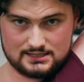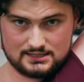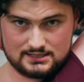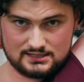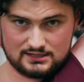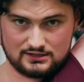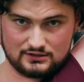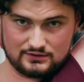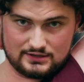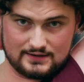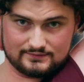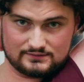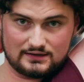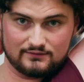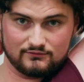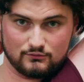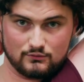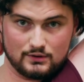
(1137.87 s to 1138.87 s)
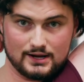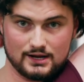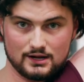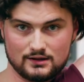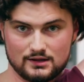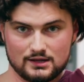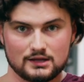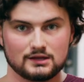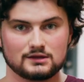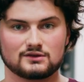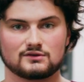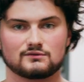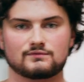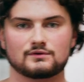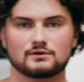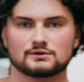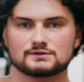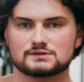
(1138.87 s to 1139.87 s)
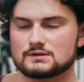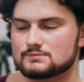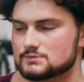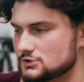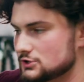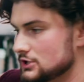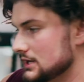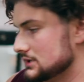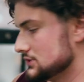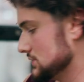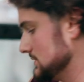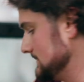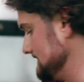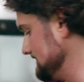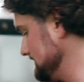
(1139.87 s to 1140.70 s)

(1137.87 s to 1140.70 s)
You don't have to have a weight. You feel a deep stretch.